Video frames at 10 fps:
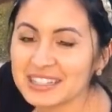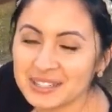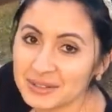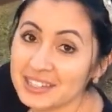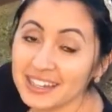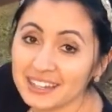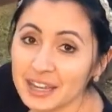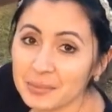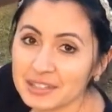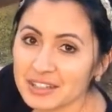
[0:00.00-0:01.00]
This was another
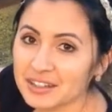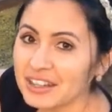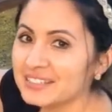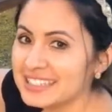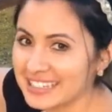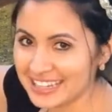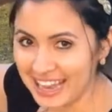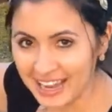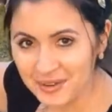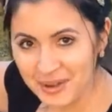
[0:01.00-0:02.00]
episode of D
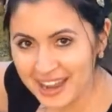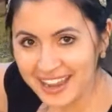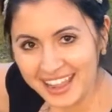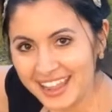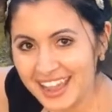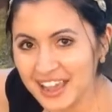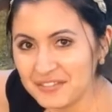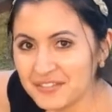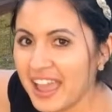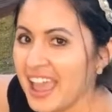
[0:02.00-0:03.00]
I Y A
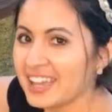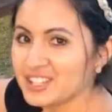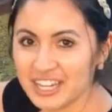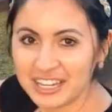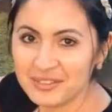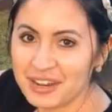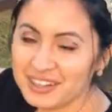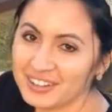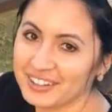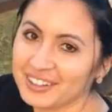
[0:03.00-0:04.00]
F. Check in
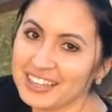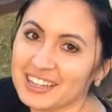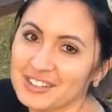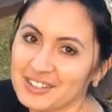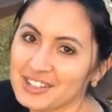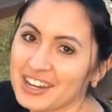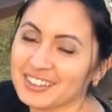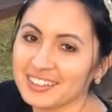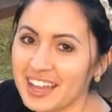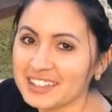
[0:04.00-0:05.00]
regularly. I do
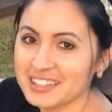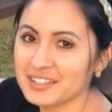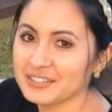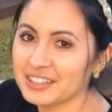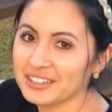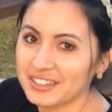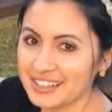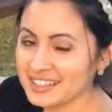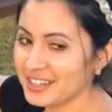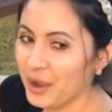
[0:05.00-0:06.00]
share lots of little
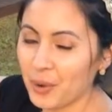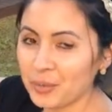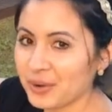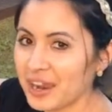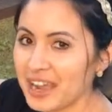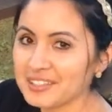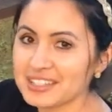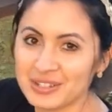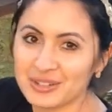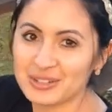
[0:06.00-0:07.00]
easy home crafts
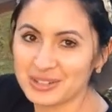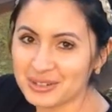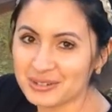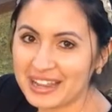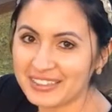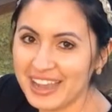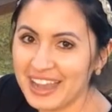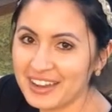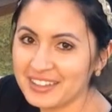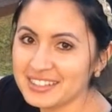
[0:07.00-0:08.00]
that you could do around the
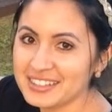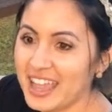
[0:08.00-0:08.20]
house.